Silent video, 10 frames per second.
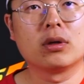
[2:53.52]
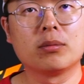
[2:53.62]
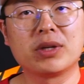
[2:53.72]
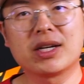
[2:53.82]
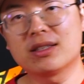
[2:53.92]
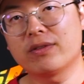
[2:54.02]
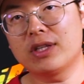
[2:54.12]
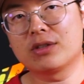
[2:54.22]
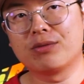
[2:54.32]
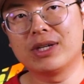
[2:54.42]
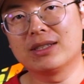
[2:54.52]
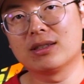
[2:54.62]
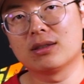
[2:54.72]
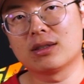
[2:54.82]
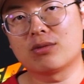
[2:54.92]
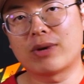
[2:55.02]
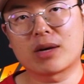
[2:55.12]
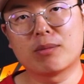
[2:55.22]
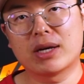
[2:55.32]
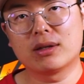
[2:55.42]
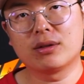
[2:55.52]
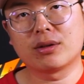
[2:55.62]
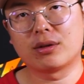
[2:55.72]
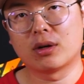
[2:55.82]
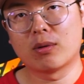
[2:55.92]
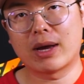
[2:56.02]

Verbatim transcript: Because of these reasons, it's recommended to throw